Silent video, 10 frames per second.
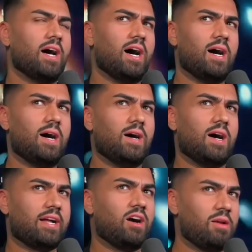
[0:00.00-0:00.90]

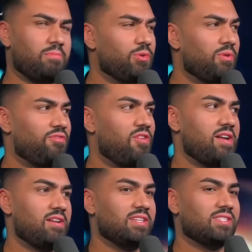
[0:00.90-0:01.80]
Uh, I got him through a
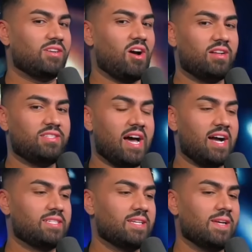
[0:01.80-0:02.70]
friend, his
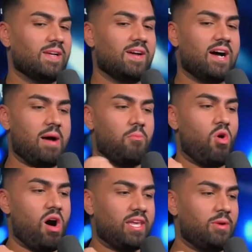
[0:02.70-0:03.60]
contact. Mm-hmm. I'm
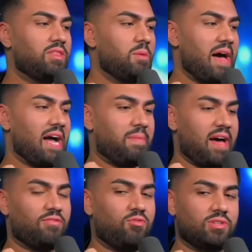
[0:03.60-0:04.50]
walking with a
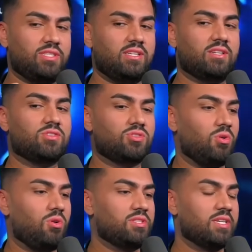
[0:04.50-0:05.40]
backpack, fourteen years
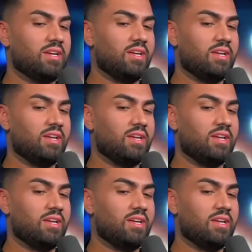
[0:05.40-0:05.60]
old.